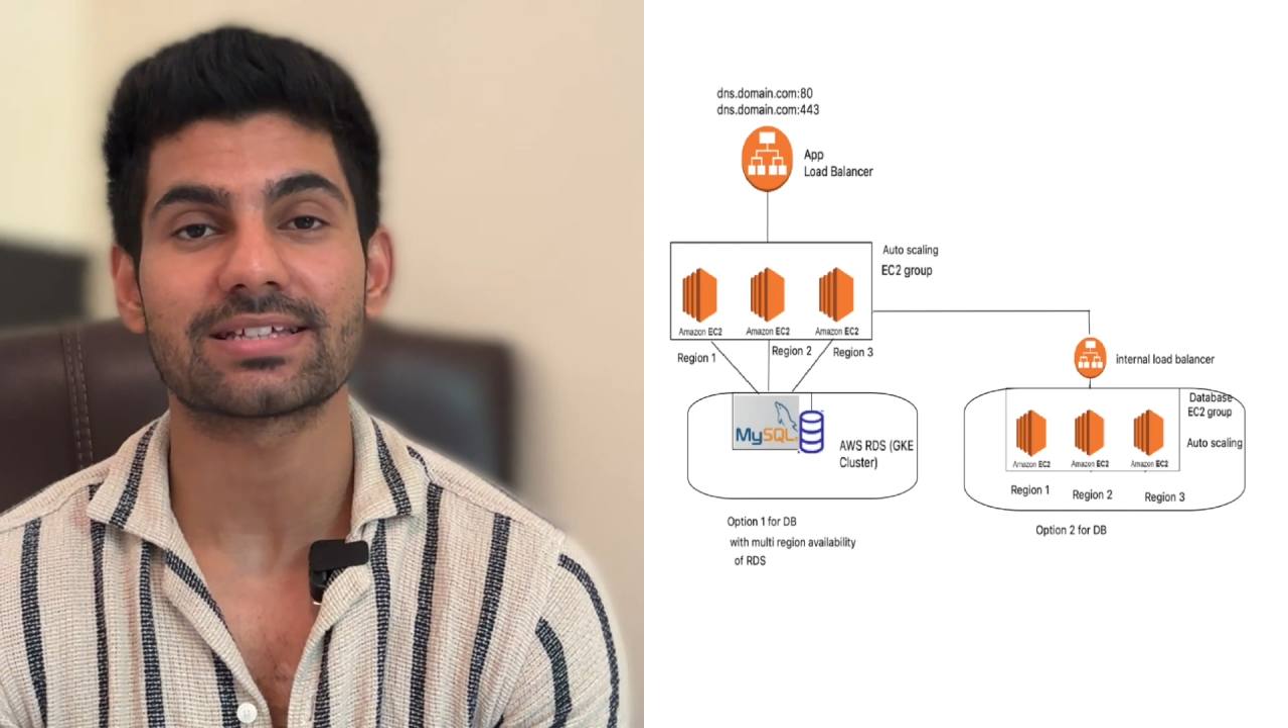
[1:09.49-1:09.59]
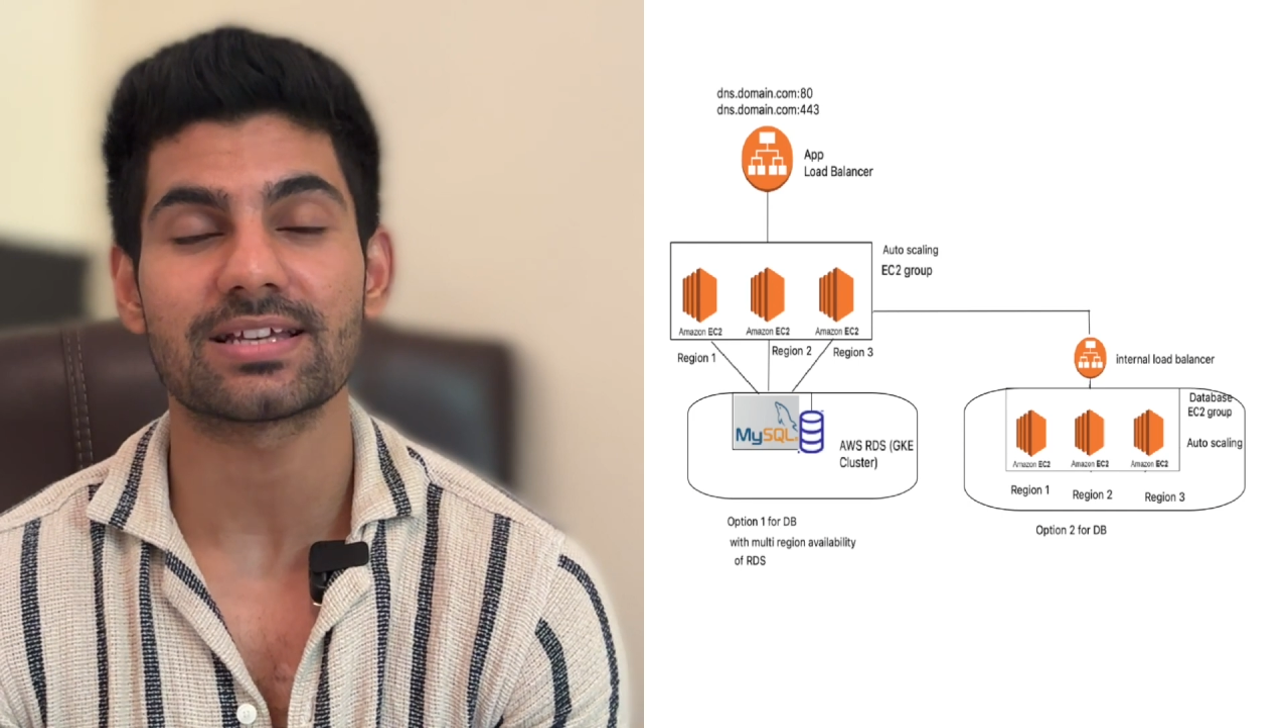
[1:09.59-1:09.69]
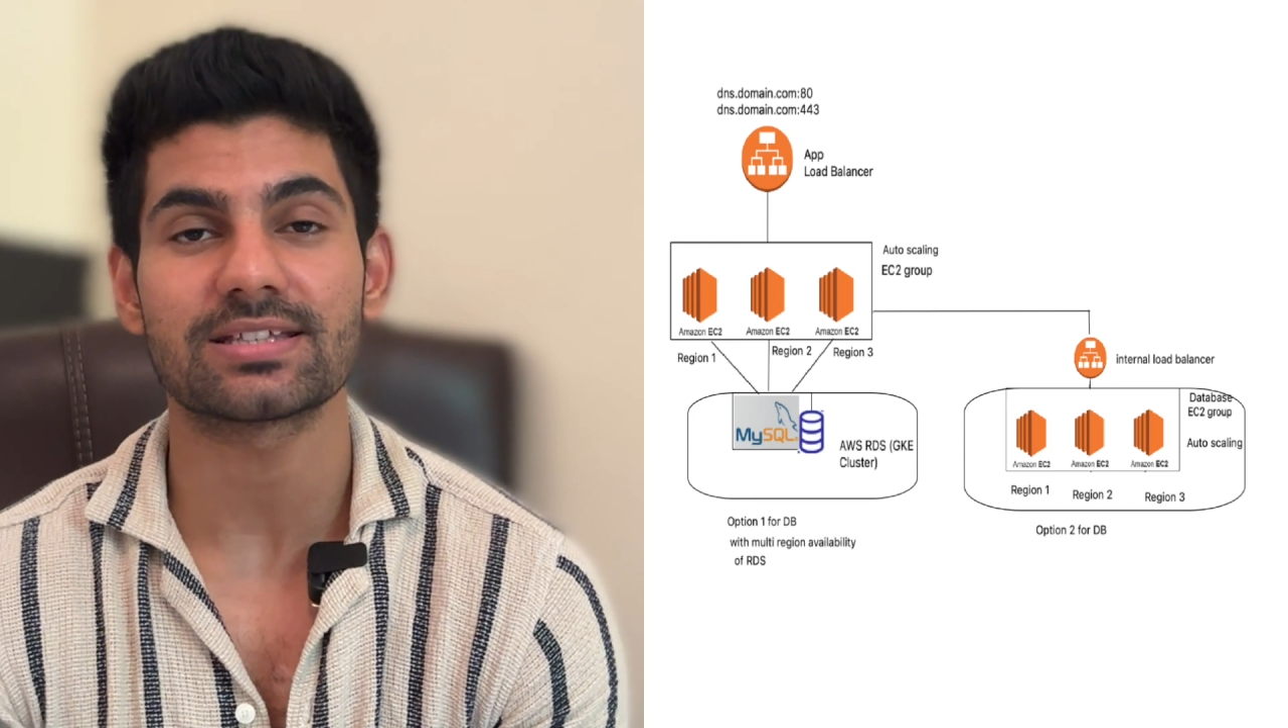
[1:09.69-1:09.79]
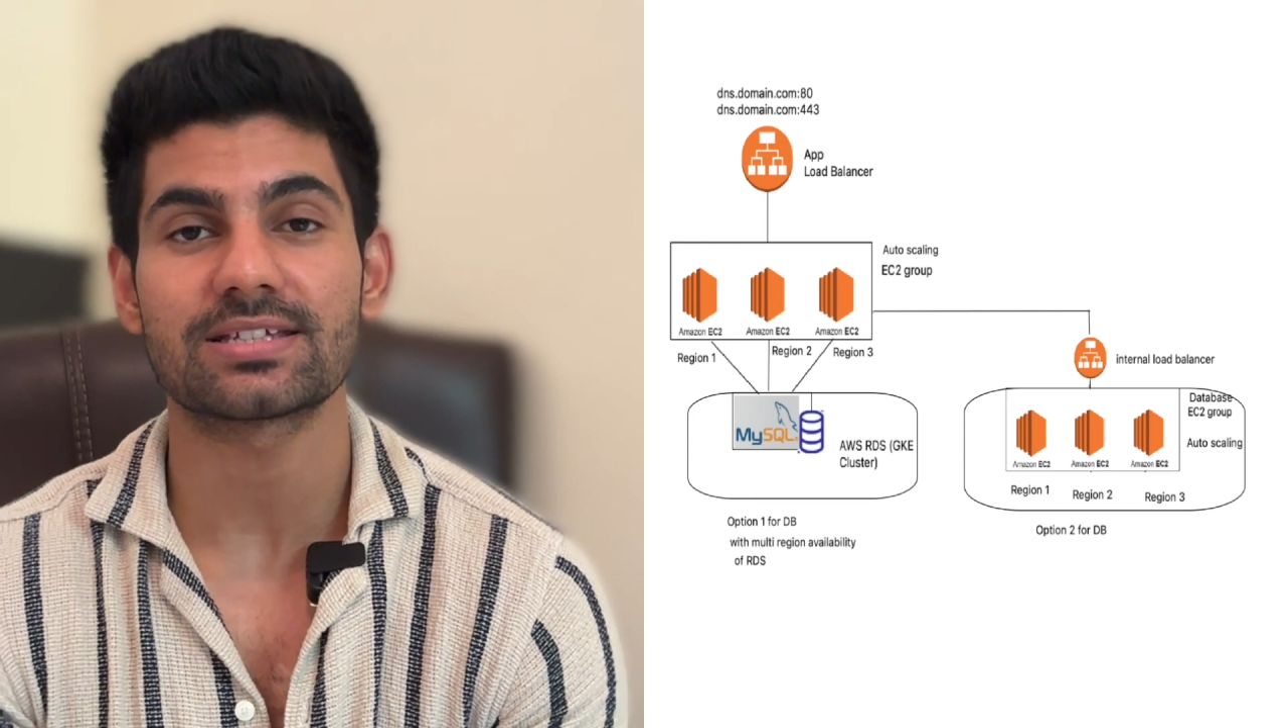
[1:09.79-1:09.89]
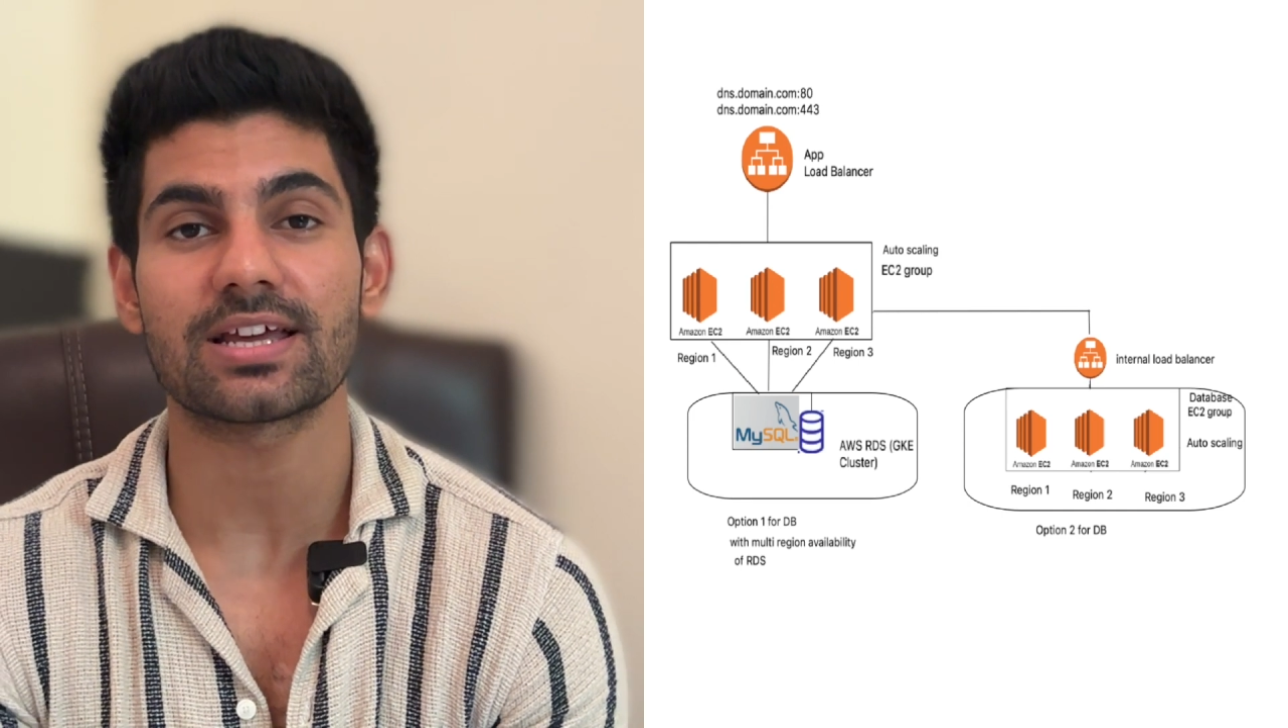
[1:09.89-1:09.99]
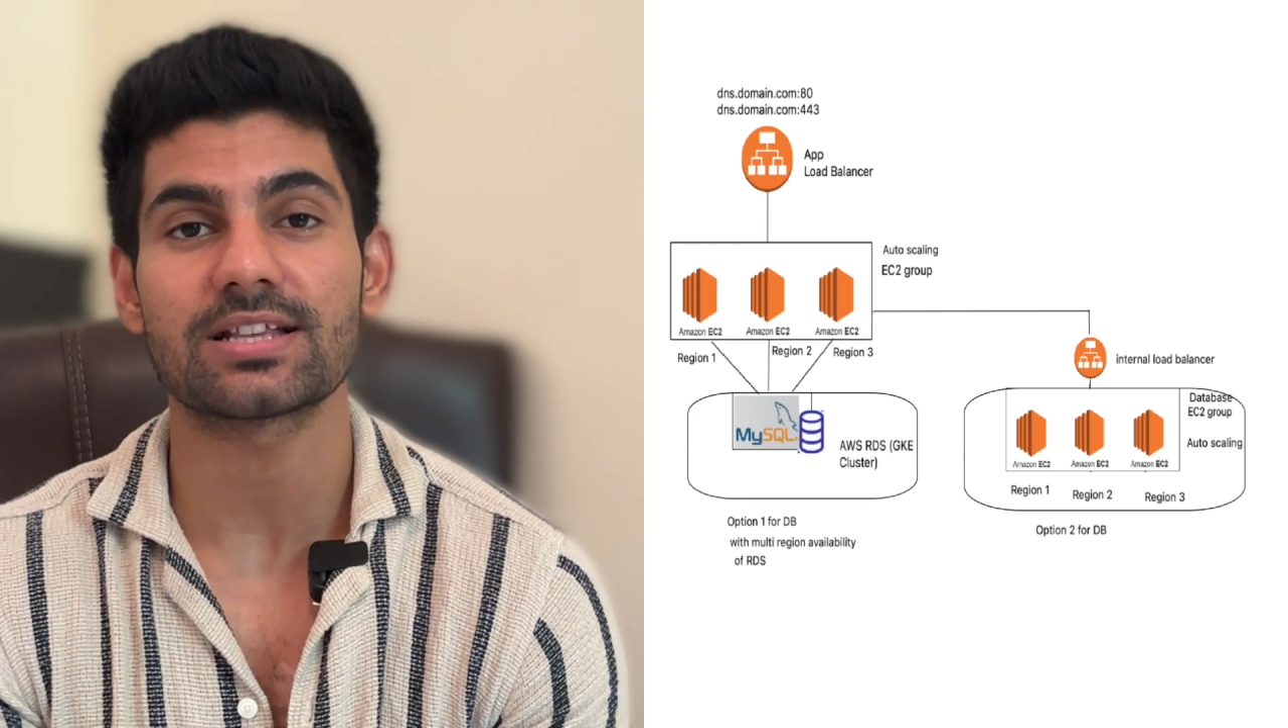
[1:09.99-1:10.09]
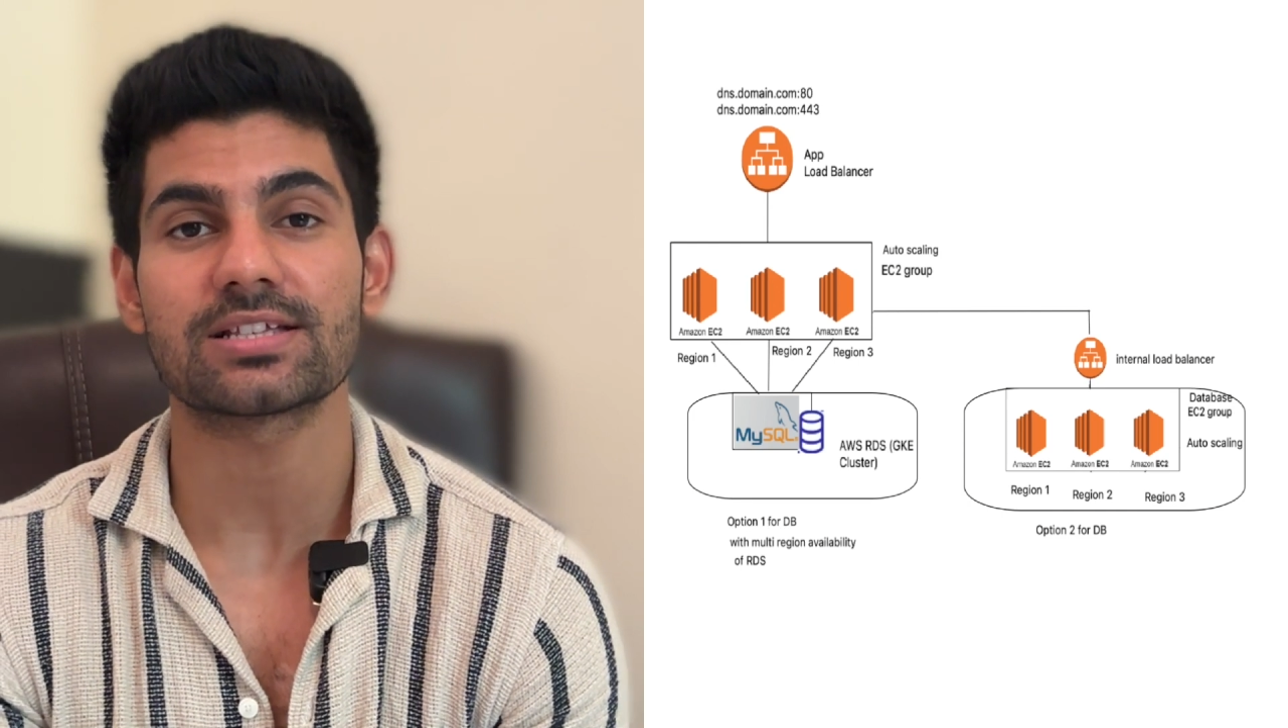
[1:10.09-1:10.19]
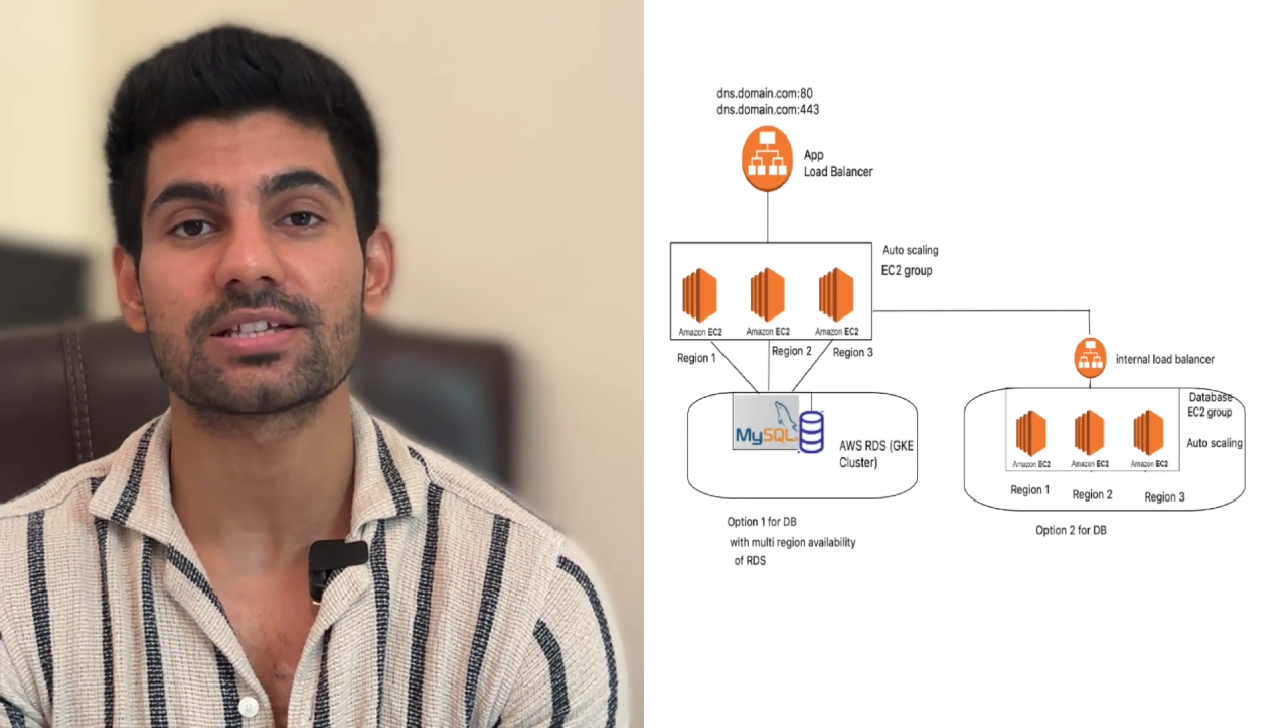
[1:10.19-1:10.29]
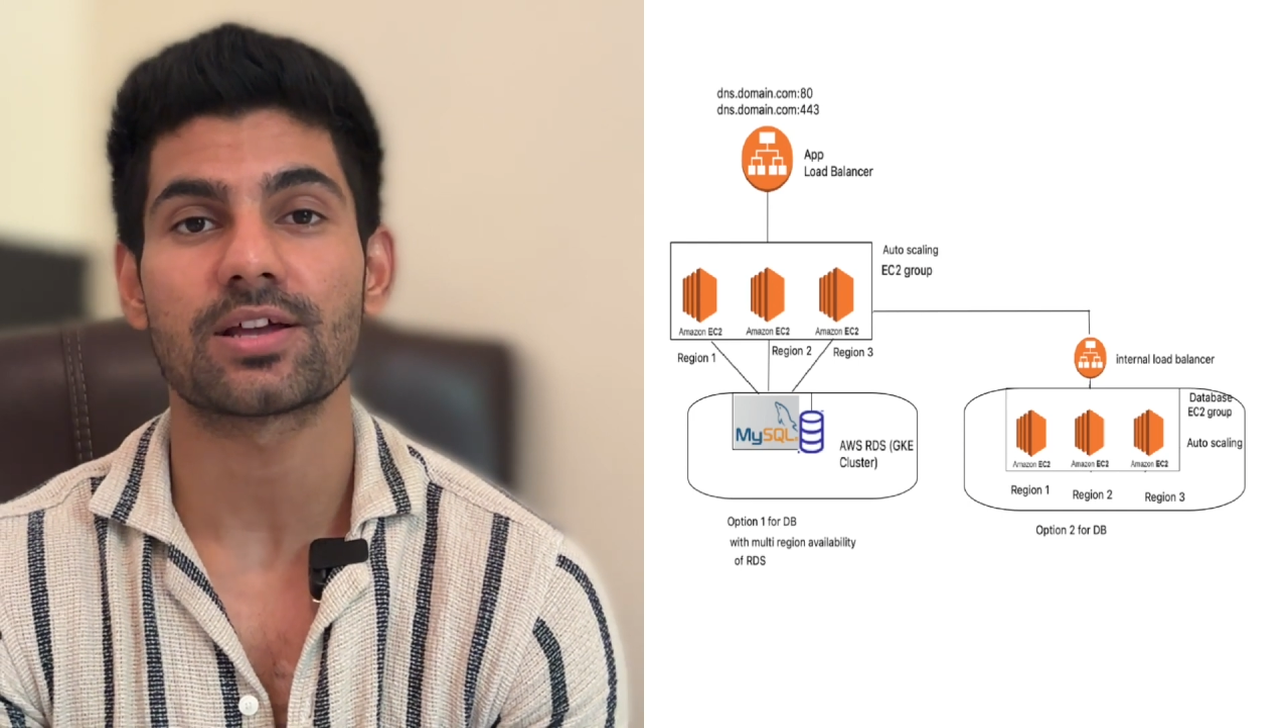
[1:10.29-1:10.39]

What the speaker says: instance